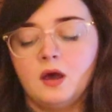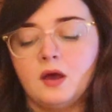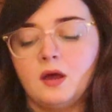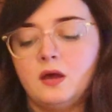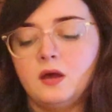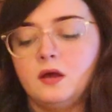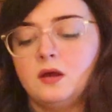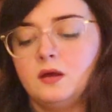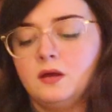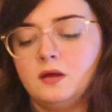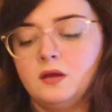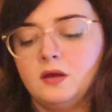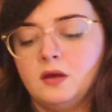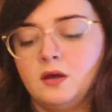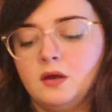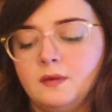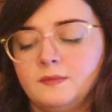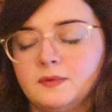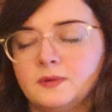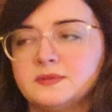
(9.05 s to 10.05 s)

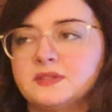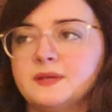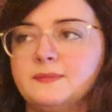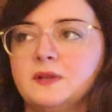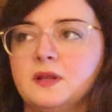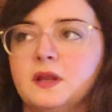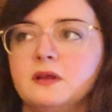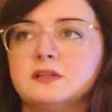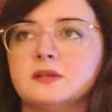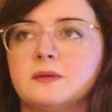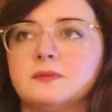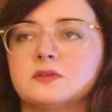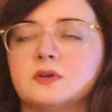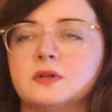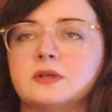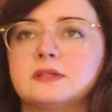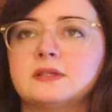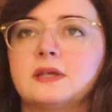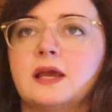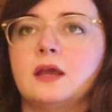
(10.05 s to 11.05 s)
Uh, there was something else I was
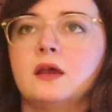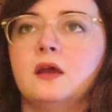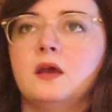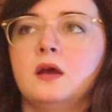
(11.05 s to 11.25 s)
going to say.